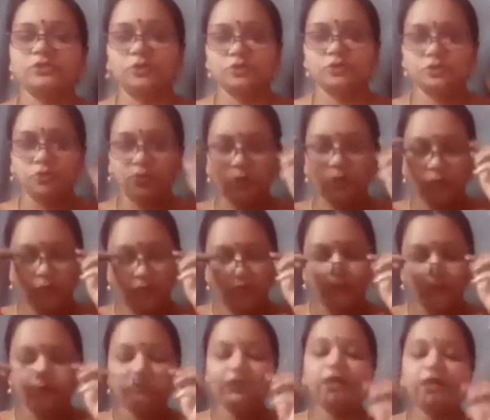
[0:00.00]
also.
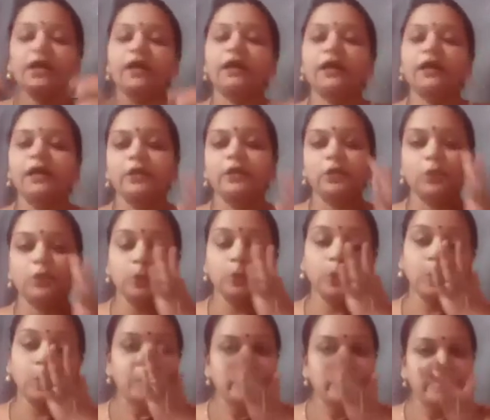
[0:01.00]
We are related
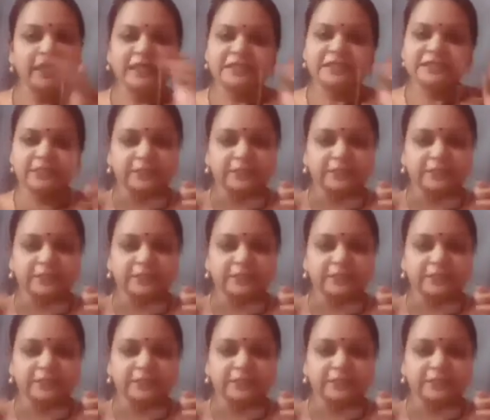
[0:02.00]
to each